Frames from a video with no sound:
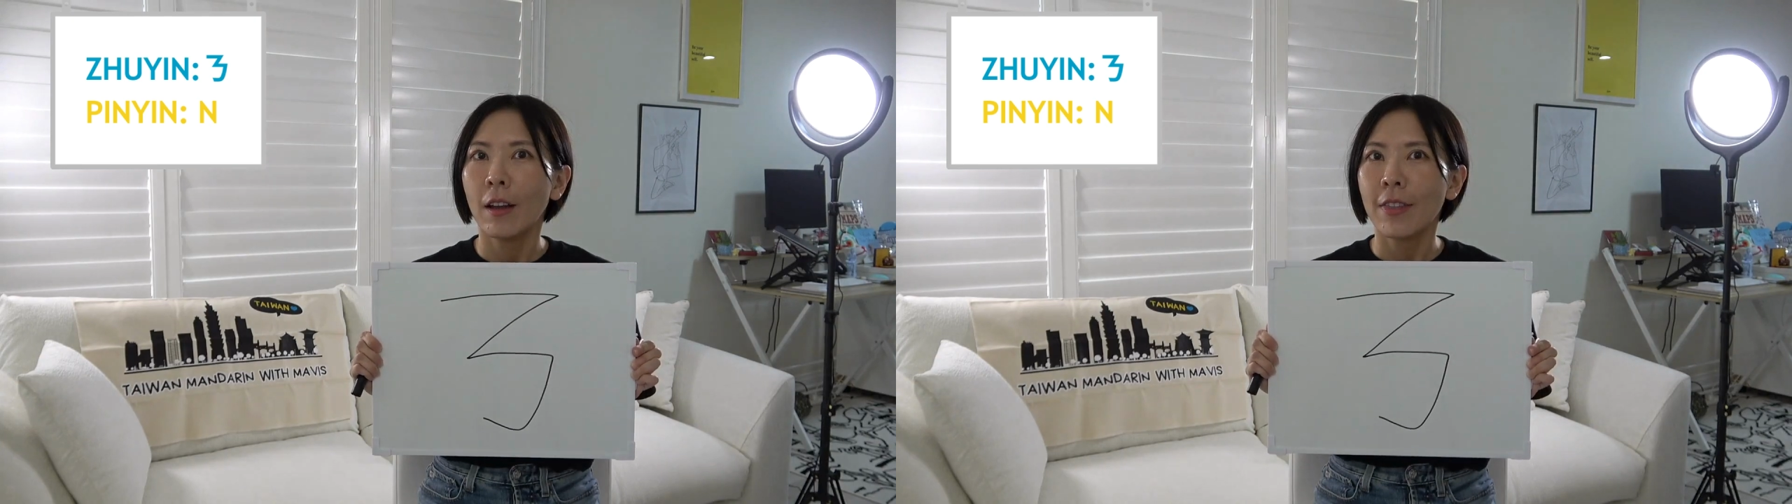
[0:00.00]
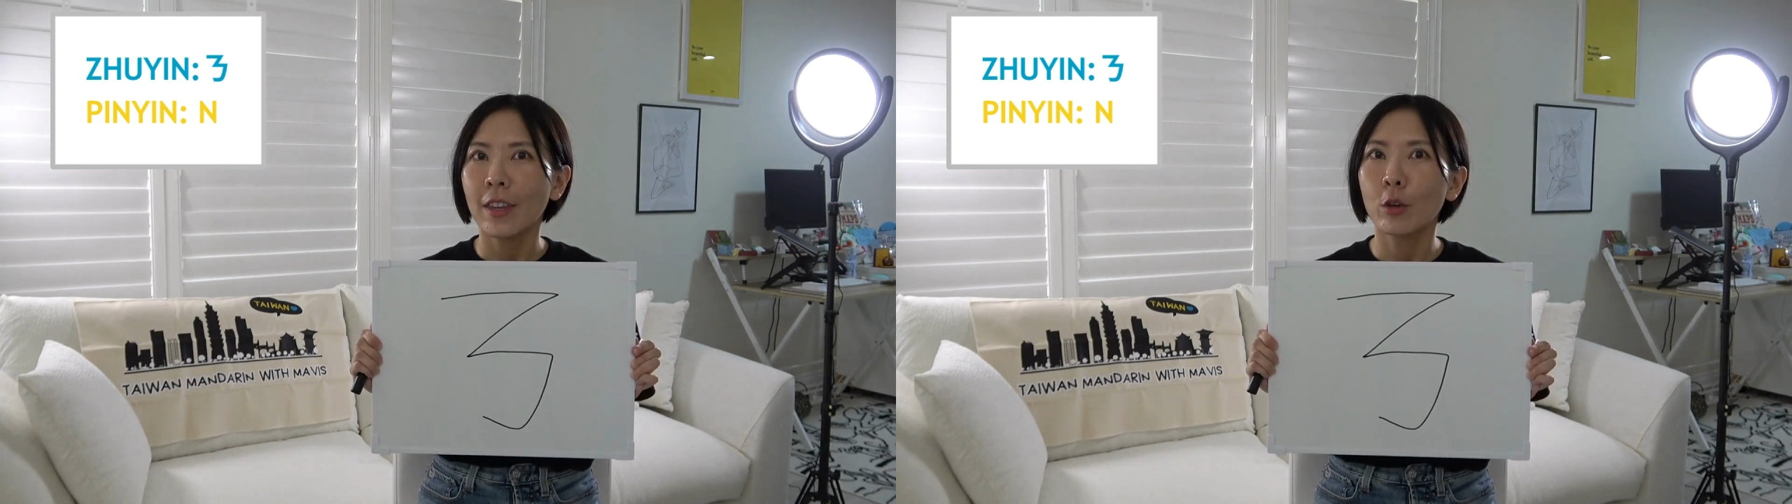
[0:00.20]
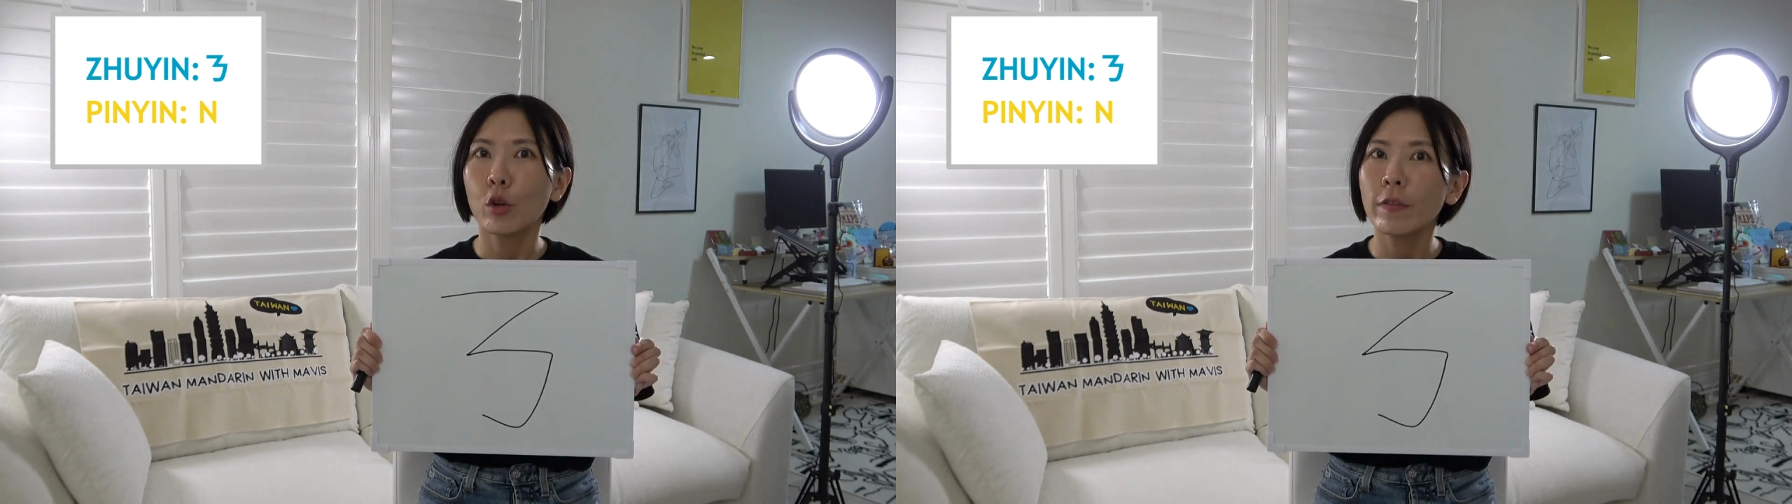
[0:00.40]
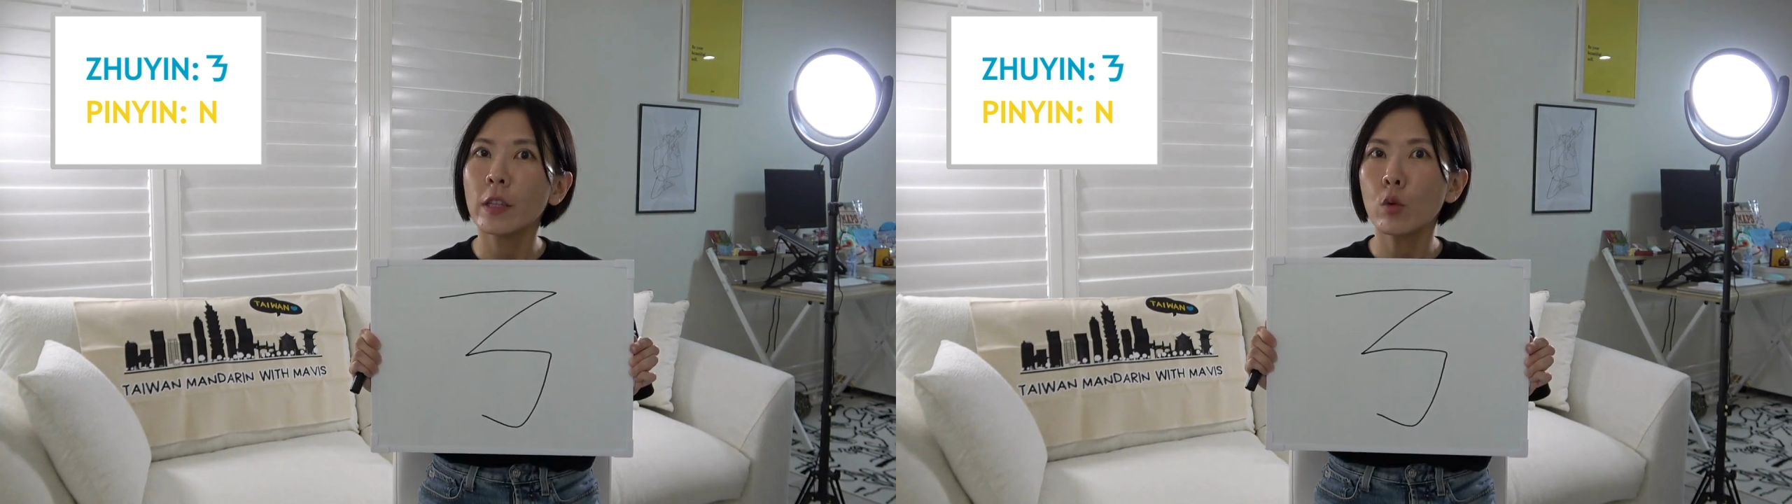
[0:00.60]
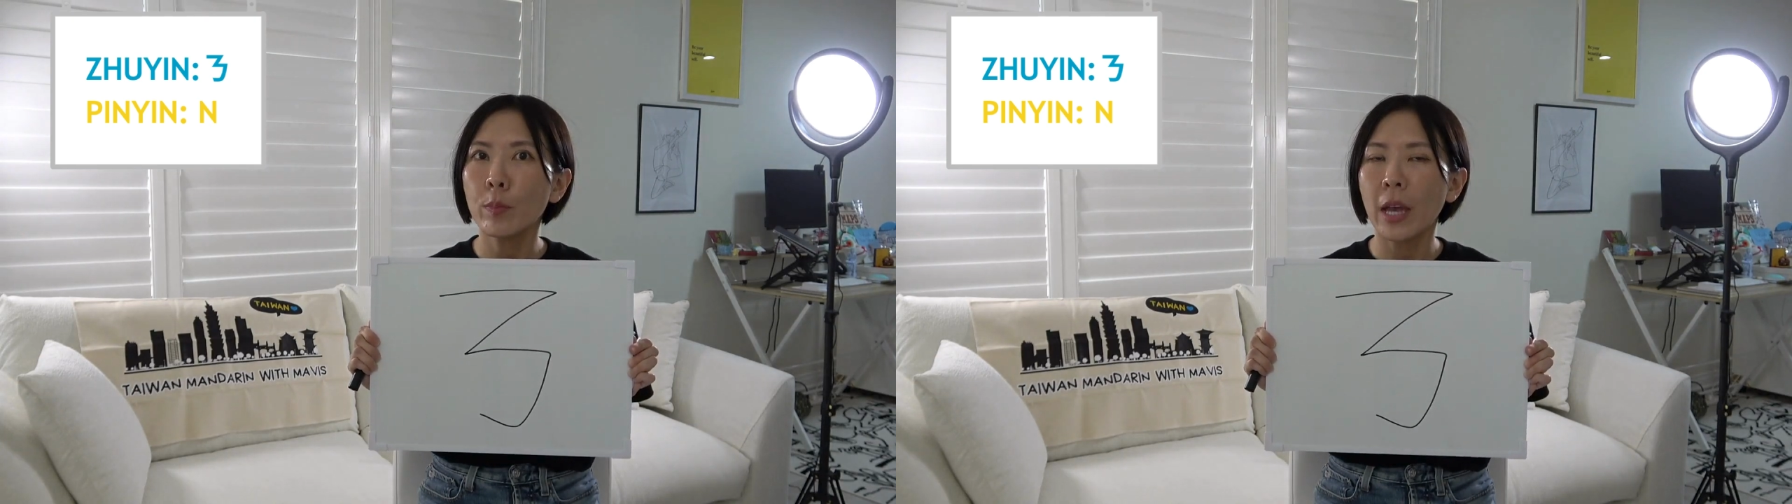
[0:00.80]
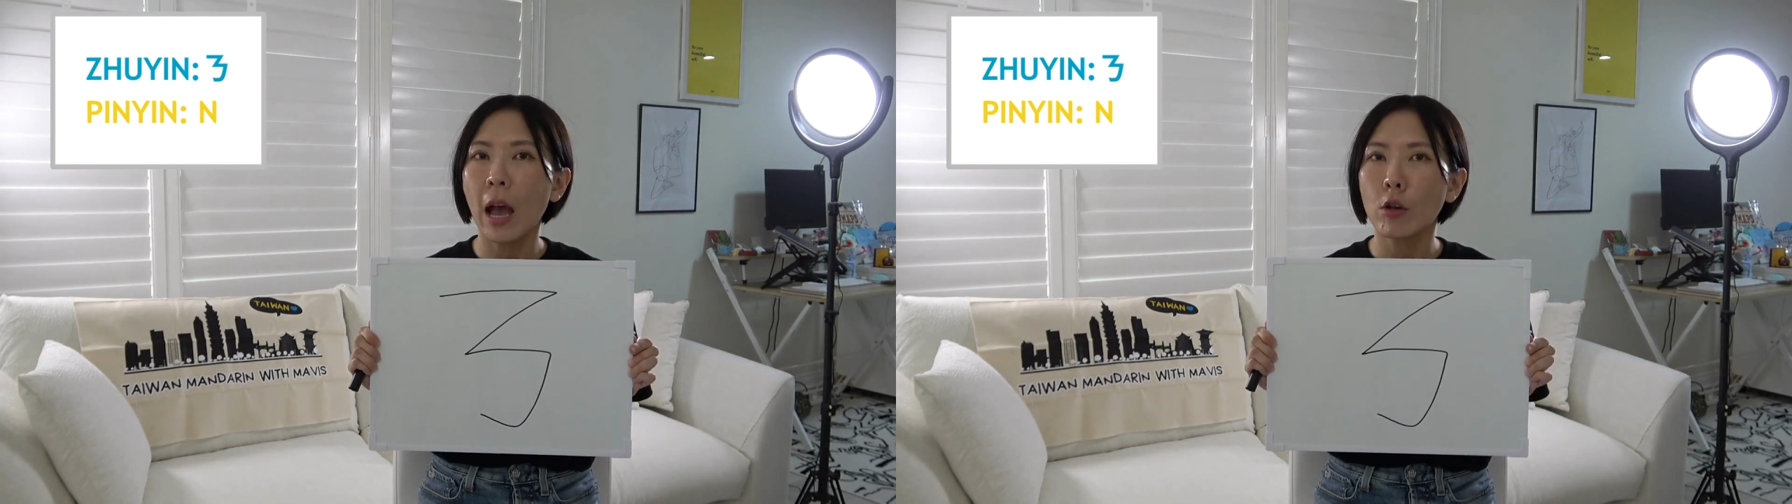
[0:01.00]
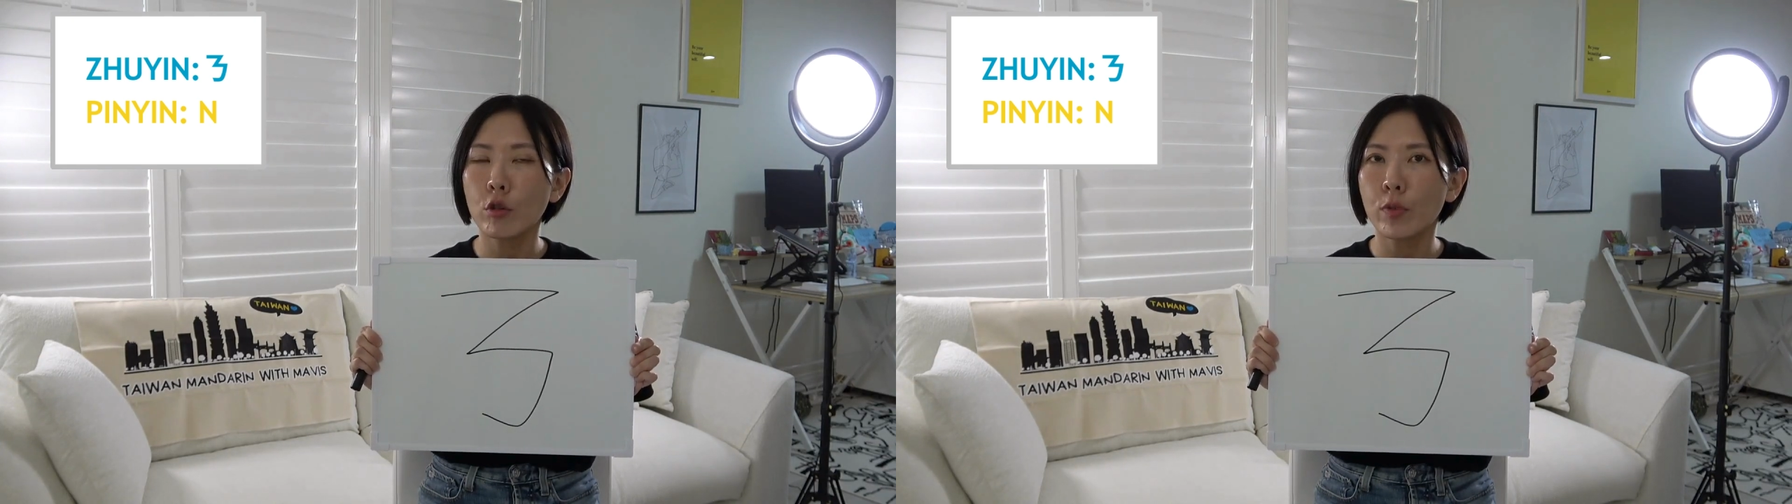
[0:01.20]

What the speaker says: The equivalent would be how you